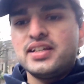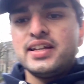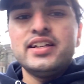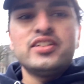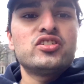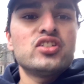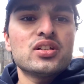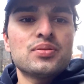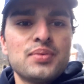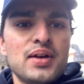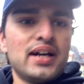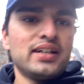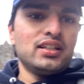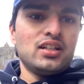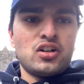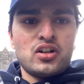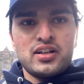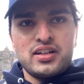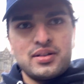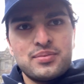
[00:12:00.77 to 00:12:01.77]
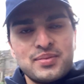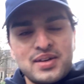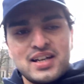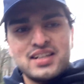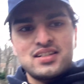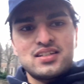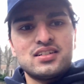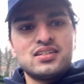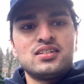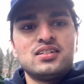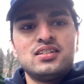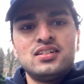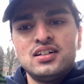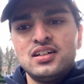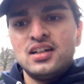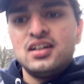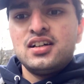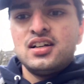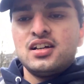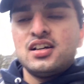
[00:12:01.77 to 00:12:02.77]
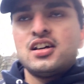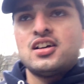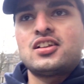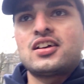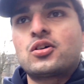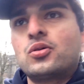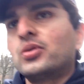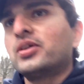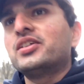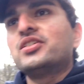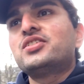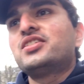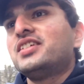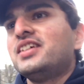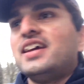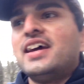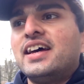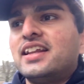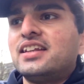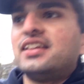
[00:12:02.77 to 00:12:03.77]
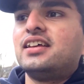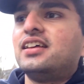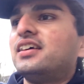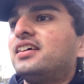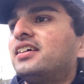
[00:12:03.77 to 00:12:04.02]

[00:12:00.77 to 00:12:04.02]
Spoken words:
It's just behind the Nottingham Castle, so I wanted to see, and